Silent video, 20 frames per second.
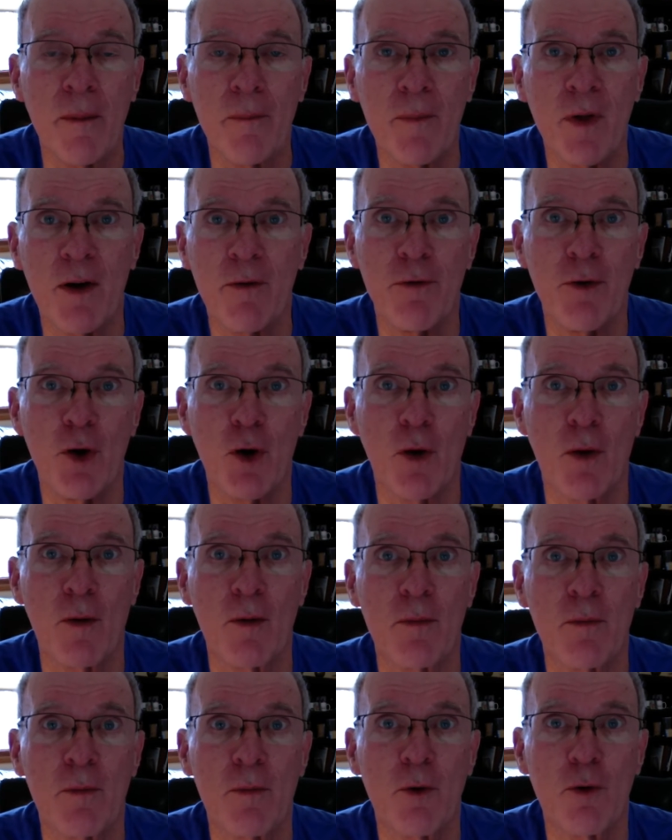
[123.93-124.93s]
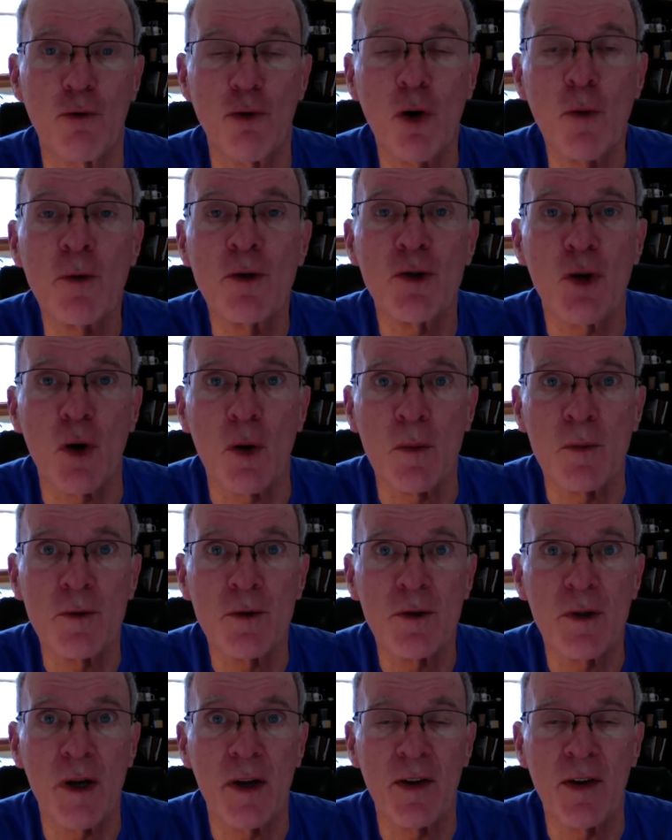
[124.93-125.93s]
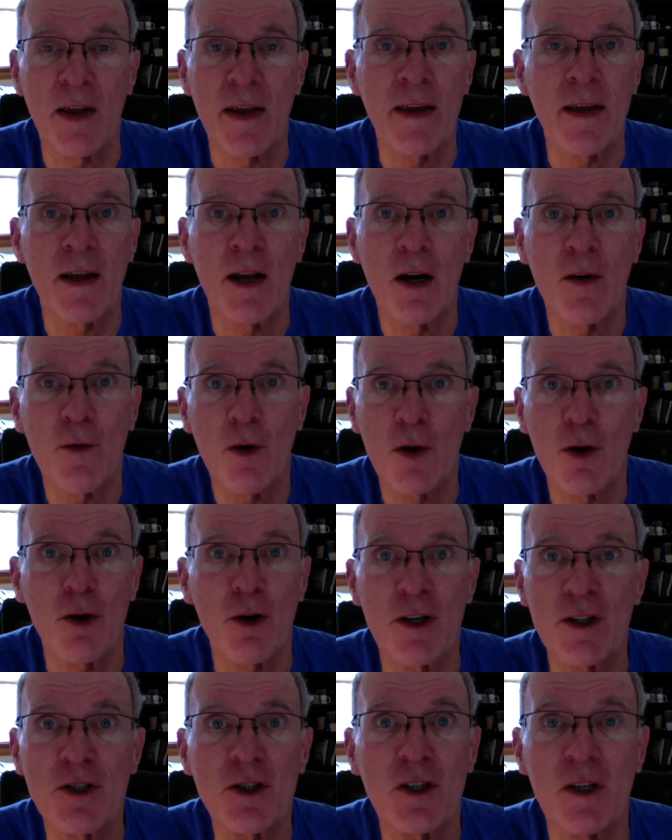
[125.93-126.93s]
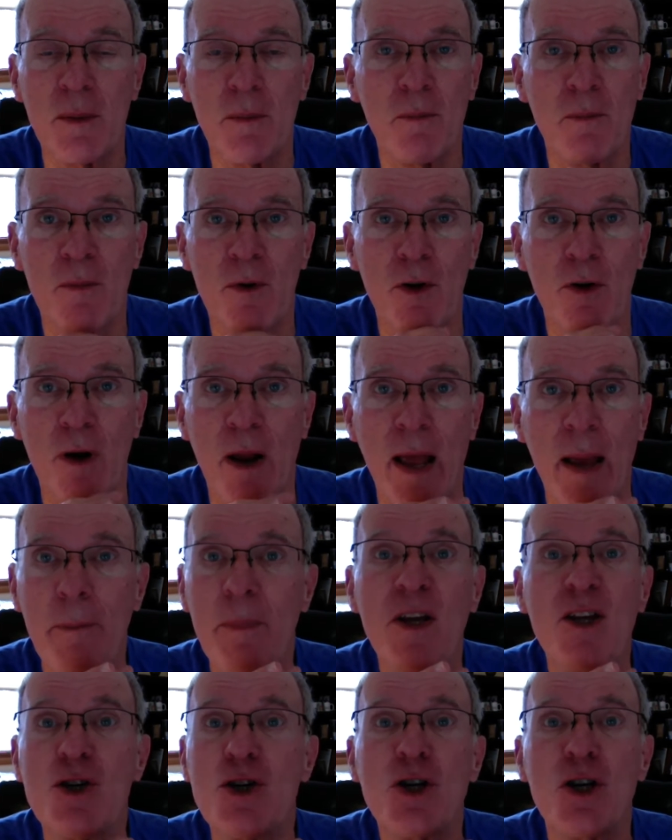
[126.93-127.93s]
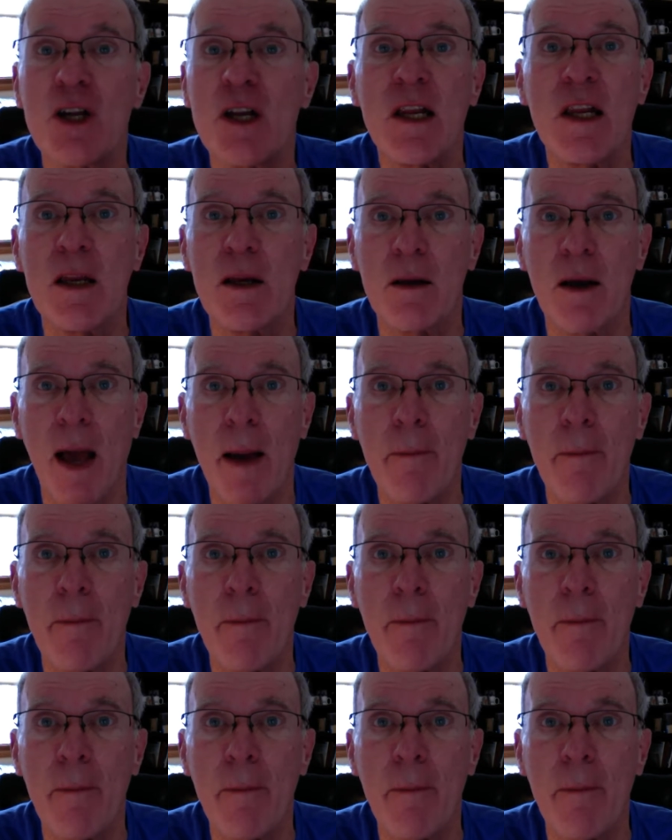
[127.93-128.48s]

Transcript: of your chromosomes and taking care of all your history, your epigenome.